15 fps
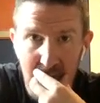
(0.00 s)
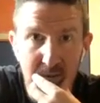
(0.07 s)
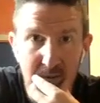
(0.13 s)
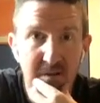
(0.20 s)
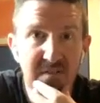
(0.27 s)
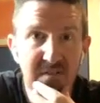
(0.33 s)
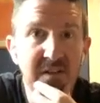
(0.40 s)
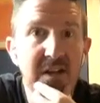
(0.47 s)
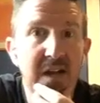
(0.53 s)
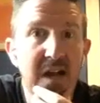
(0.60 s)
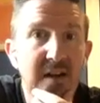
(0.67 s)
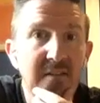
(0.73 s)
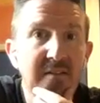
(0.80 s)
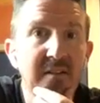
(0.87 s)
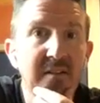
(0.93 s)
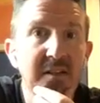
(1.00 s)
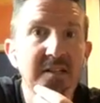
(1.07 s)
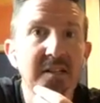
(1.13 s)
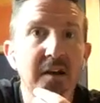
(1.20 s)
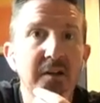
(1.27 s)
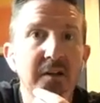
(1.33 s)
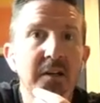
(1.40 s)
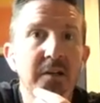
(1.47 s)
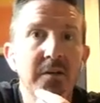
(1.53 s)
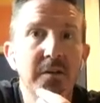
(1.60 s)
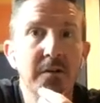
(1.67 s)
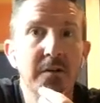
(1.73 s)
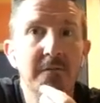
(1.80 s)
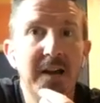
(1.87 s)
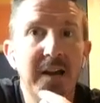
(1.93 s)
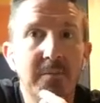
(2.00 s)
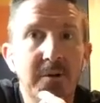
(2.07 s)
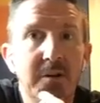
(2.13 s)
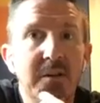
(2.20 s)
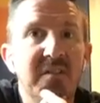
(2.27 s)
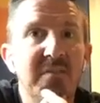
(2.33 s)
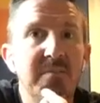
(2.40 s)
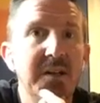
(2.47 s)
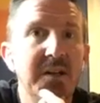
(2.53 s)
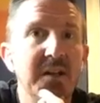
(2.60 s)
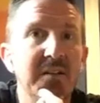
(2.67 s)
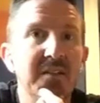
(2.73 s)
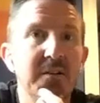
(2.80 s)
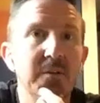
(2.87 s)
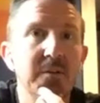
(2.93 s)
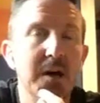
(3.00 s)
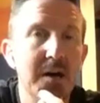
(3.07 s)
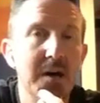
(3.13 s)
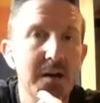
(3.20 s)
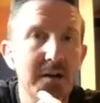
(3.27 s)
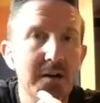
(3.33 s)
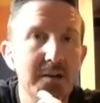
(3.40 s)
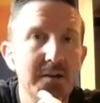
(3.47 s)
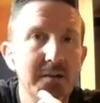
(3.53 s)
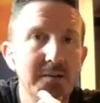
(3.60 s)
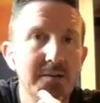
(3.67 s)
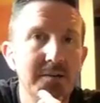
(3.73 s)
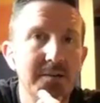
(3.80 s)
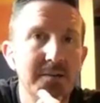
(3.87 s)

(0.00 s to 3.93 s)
the person constantly telling you you're fabulous because you are,